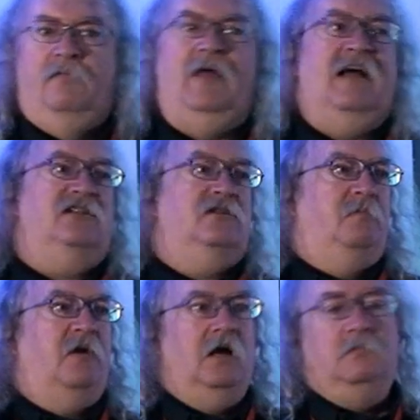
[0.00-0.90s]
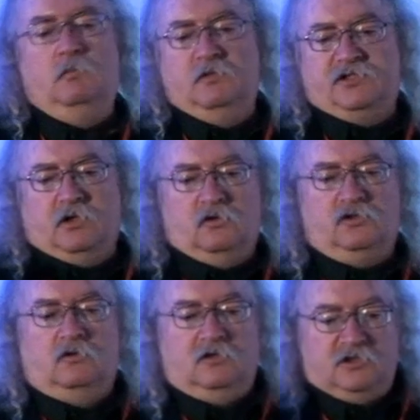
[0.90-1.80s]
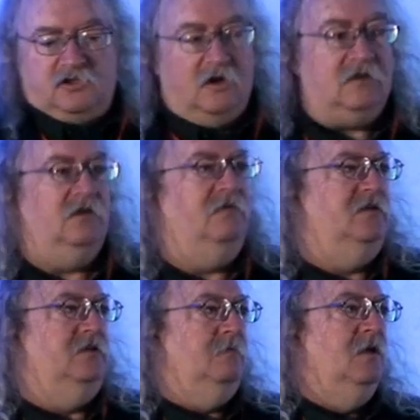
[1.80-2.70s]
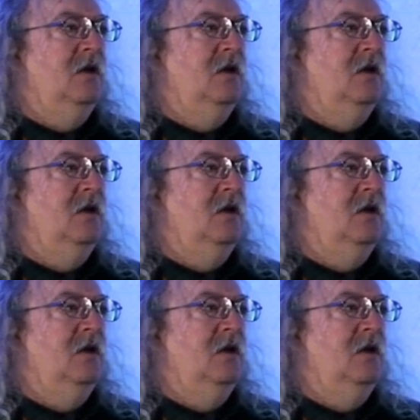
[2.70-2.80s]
That's the problem with social constructivism.